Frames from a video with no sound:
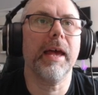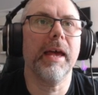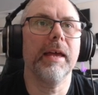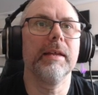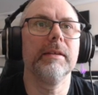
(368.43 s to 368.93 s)

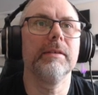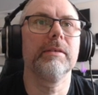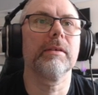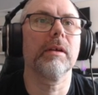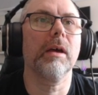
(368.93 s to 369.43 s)

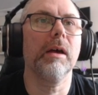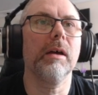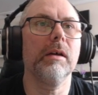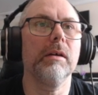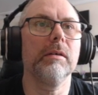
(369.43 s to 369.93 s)
and
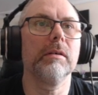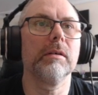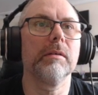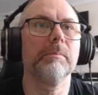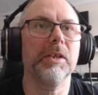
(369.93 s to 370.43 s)
uh,
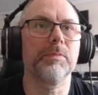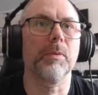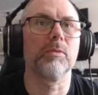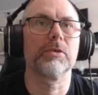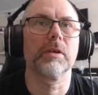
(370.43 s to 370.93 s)
beach
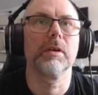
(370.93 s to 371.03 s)
balls.